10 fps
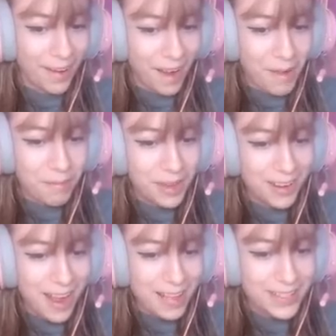I mean,
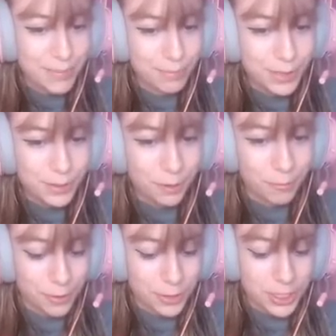it's
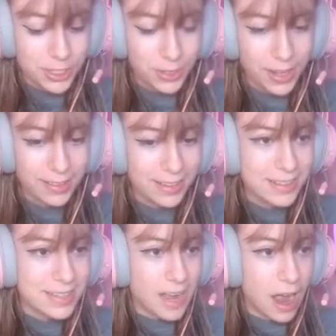beautiful. Just look at
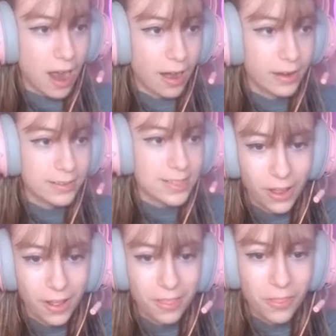these
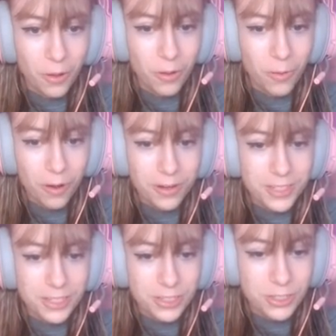eyes. The
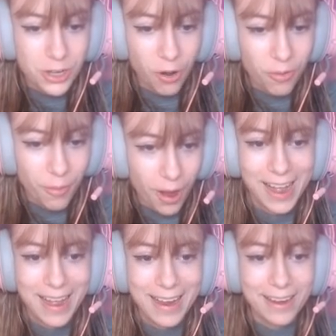horse is so
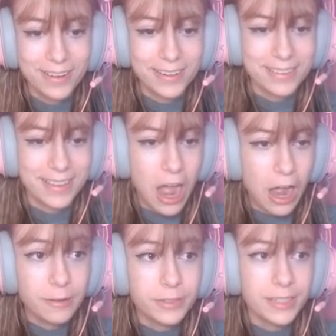much. And the
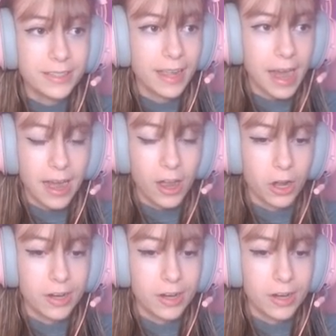ivy in the hair.